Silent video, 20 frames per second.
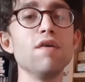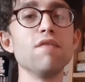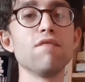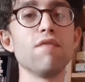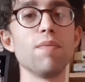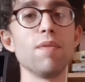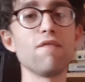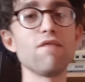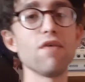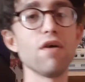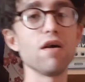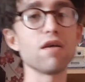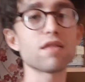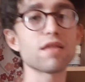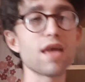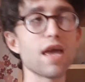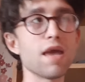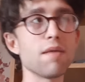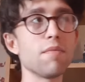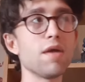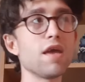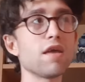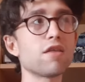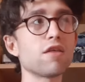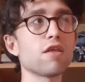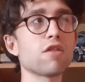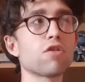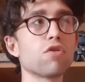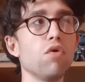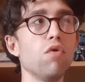from the first game, it
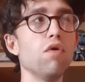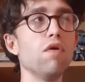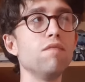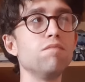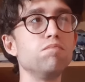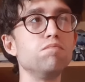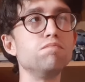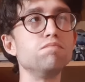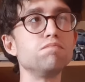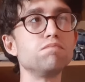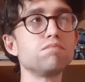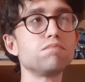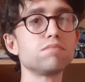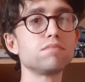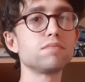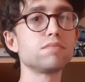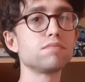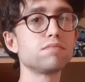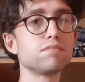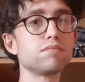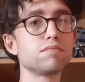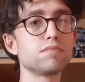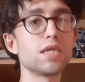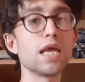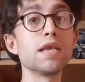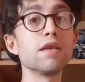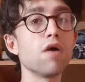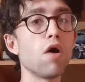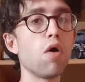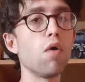just sort of
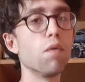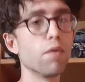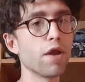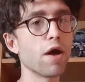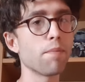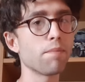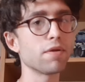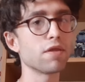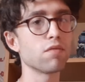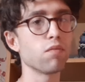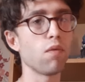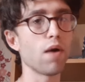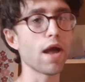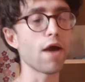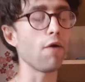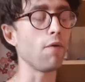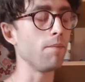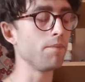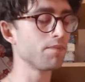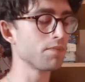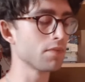didn't hold up as well.